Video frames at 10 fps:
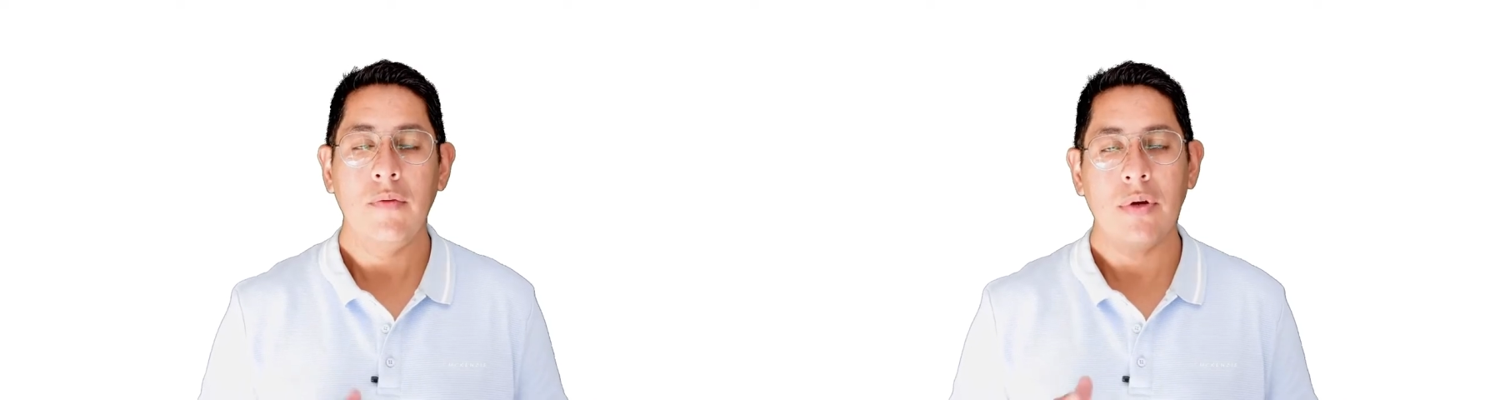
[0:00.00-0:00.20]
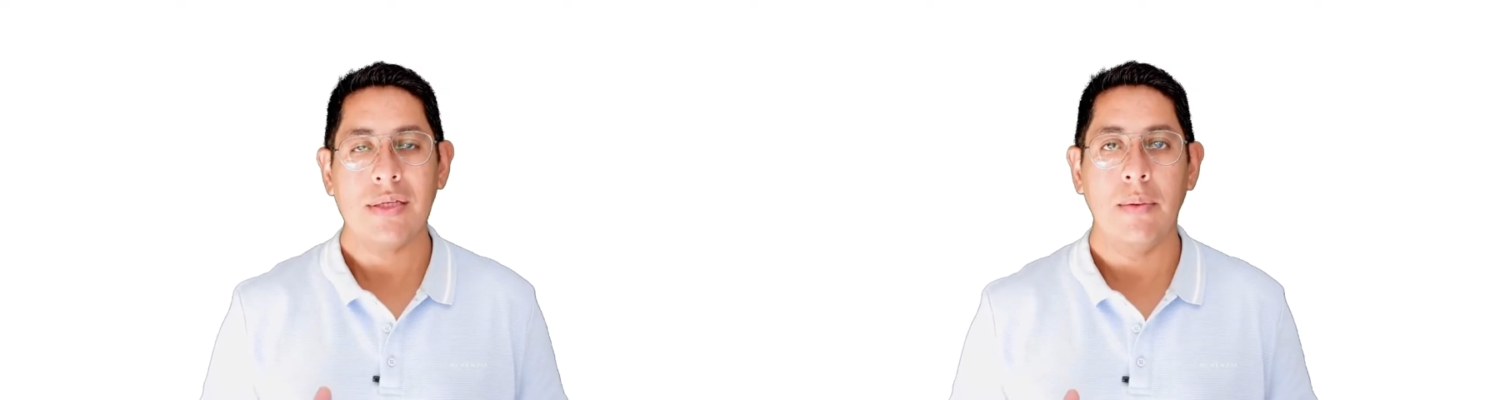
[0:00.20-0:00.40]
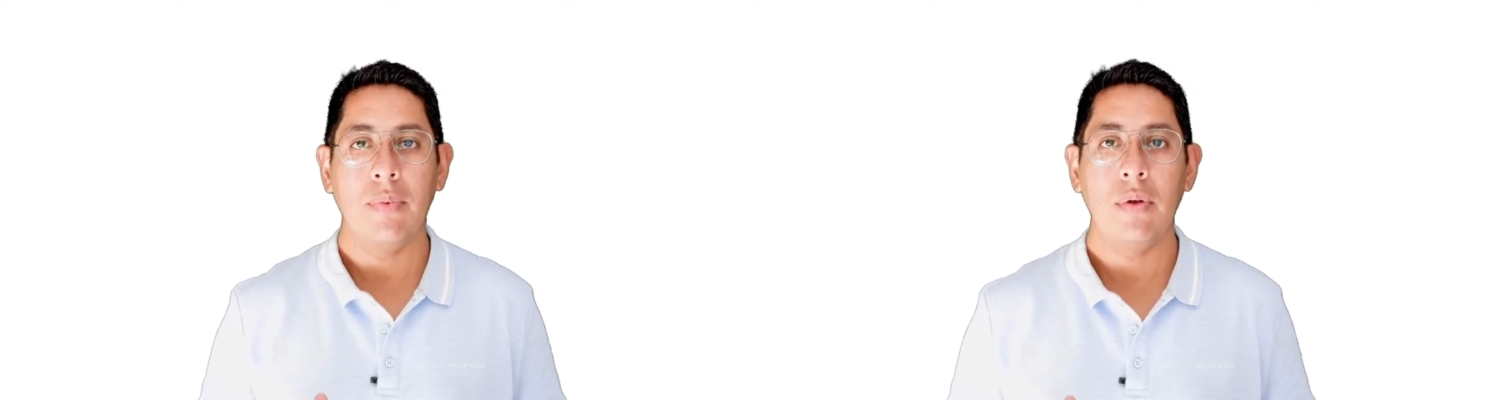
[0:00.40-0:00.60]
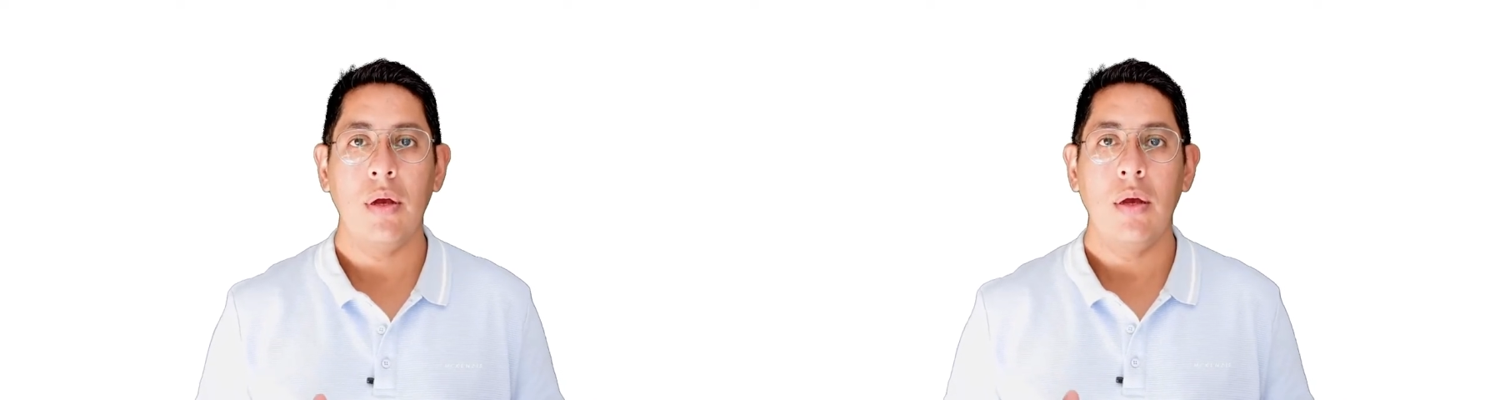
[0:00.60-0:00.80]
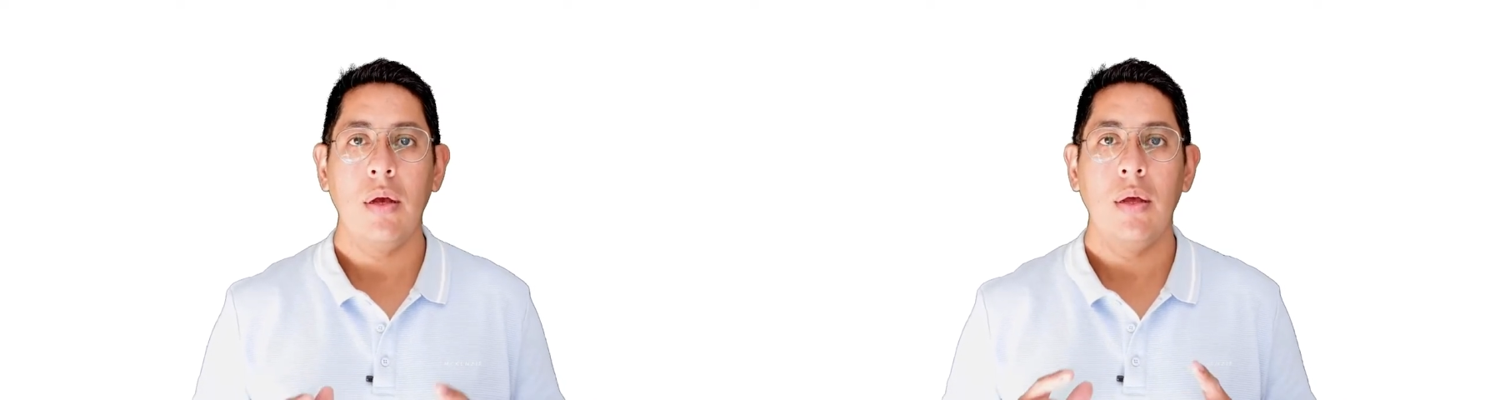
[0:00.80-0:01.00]
For example,
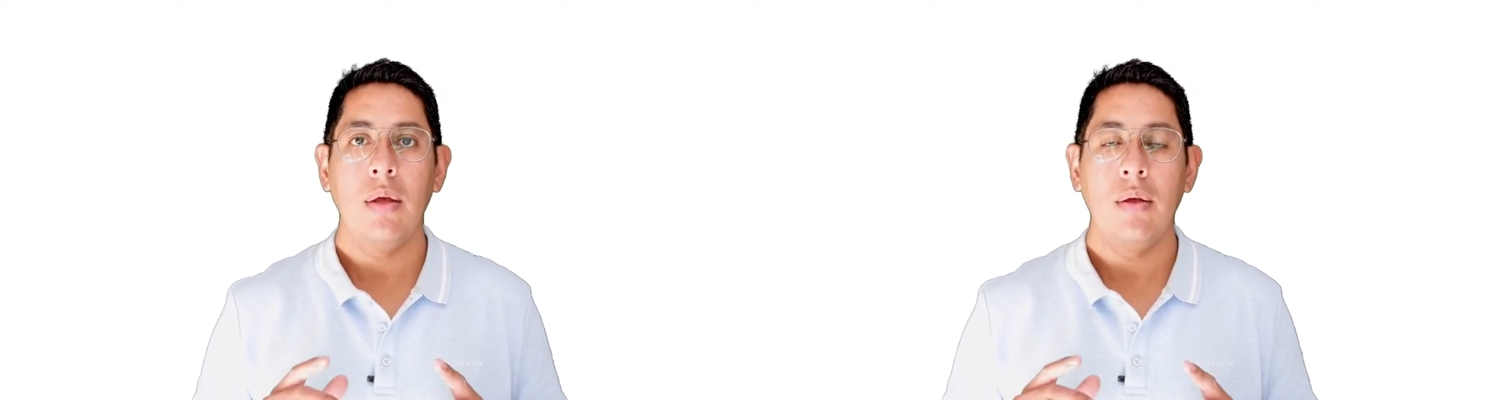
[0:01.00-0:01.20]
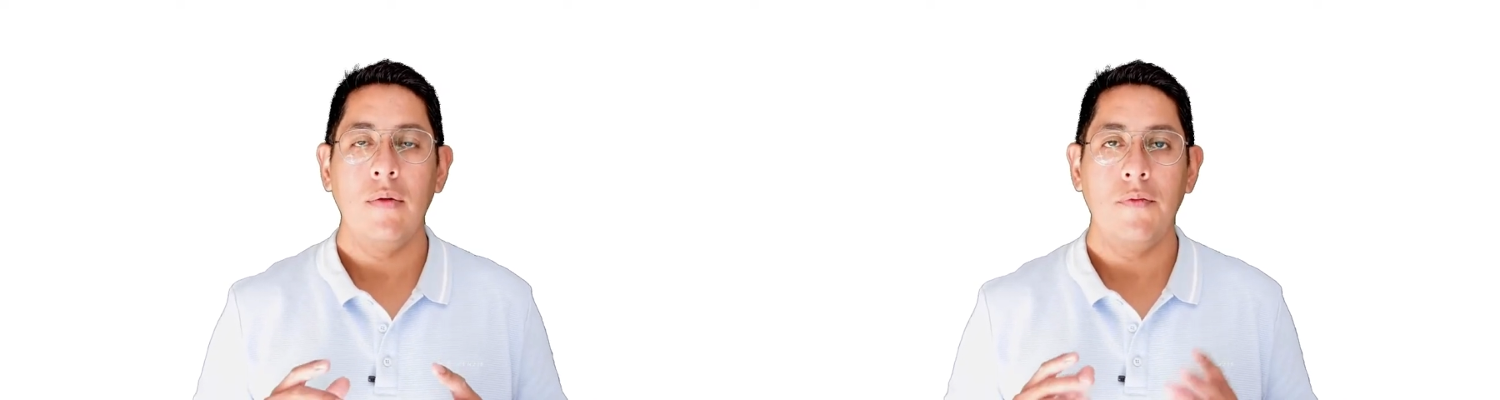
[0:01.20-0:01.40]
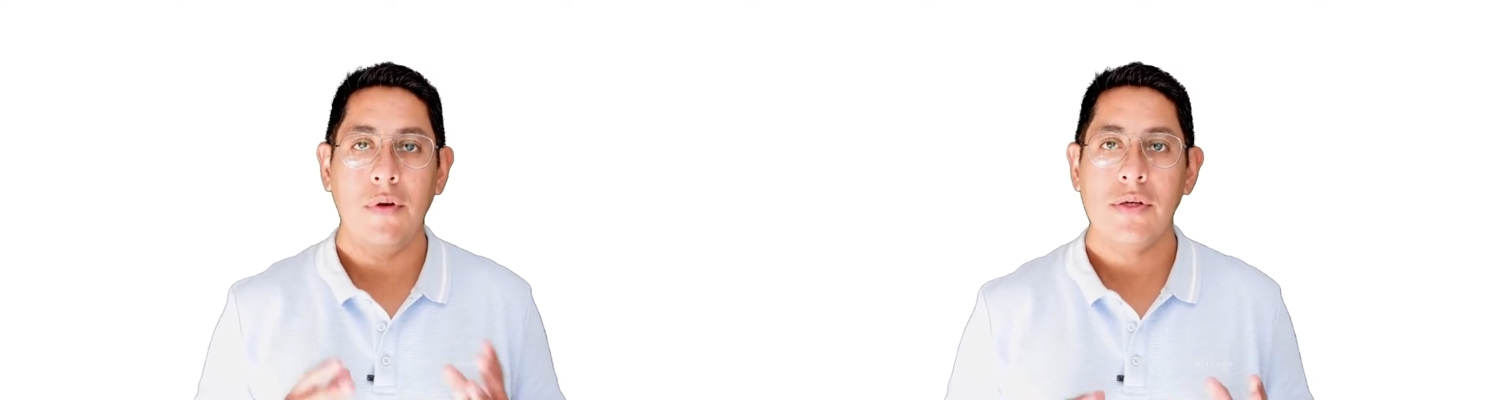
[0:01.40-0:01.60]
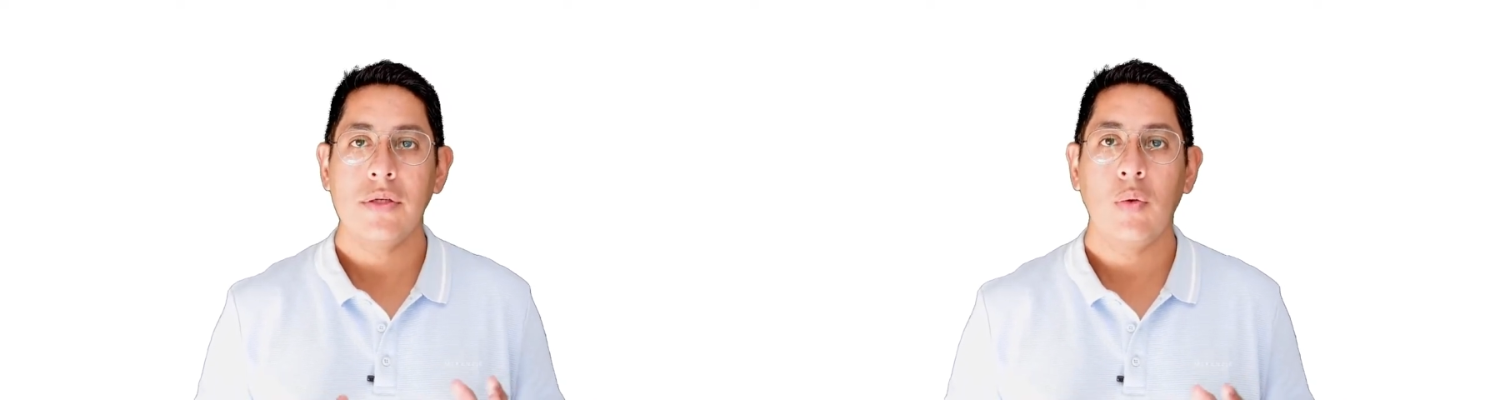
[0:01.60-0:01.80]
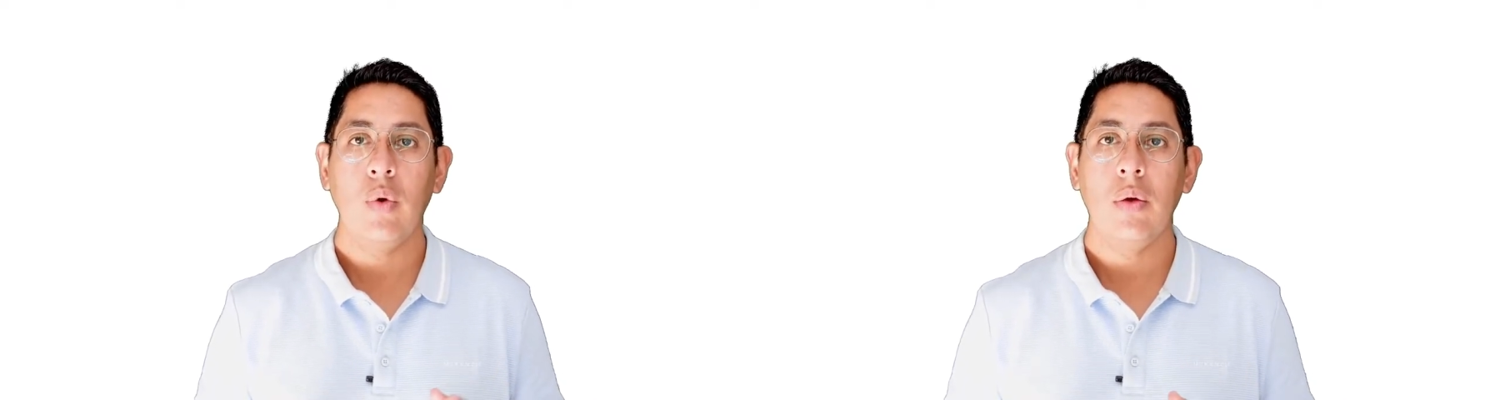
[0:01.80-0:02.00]
first